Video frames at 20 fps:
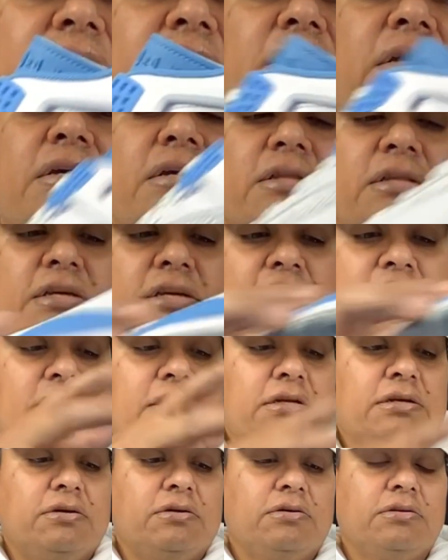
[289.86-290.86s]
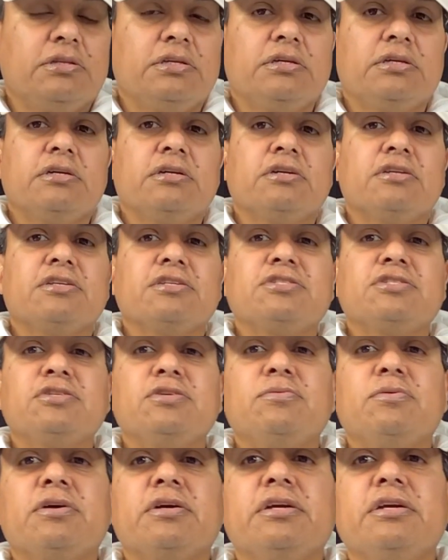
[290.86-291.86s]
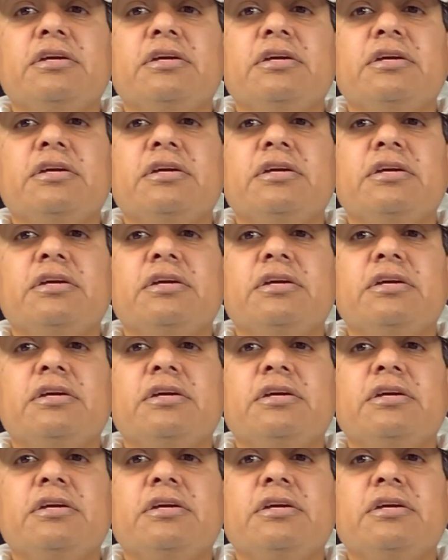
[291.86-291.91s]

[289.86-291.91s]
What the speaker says: And then on the other shoe right